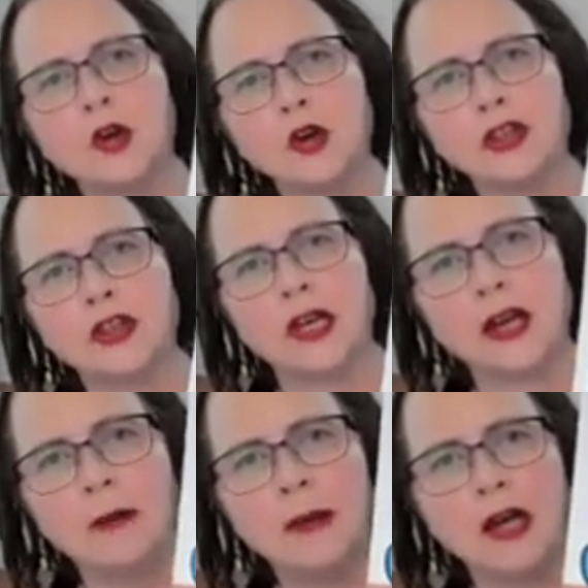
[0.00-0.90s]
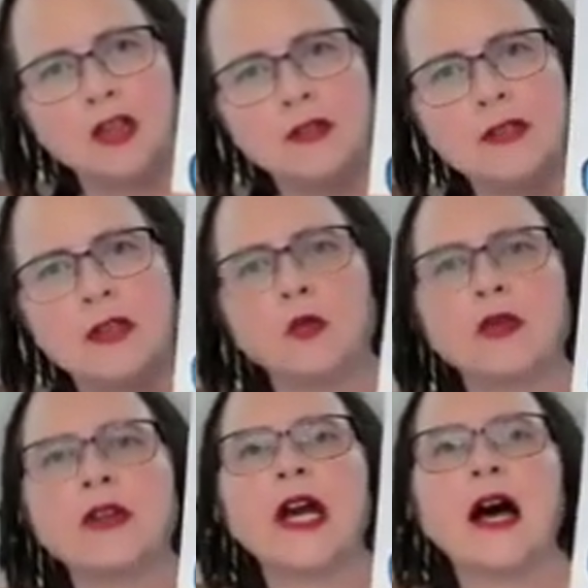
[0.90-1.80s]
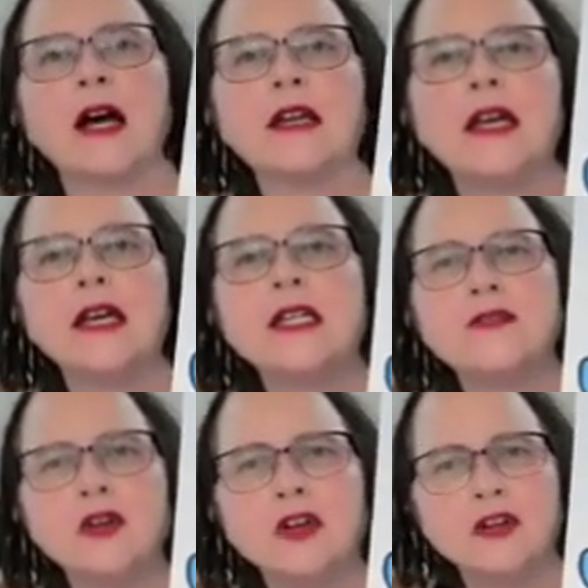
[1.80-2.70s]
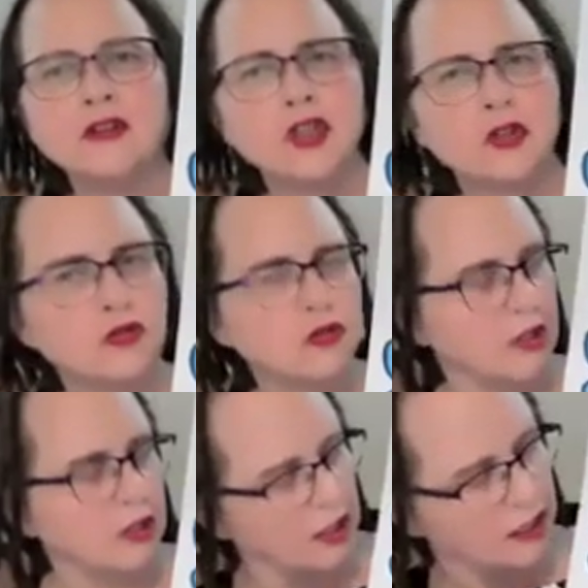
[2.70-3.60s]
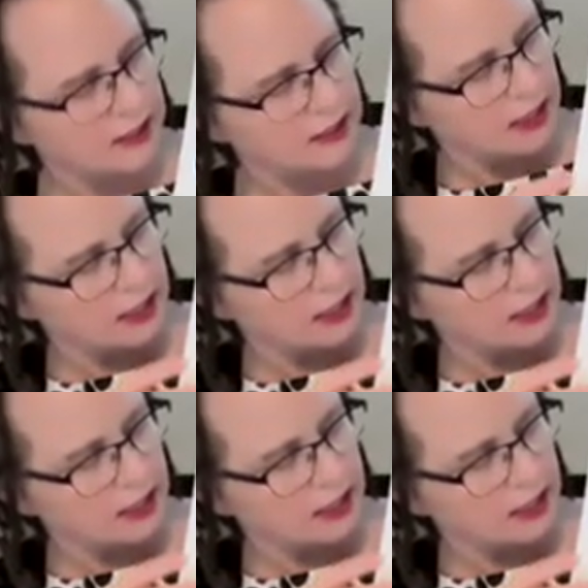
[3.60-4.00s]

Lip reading: good thing about using a word card is, for a lot of children, is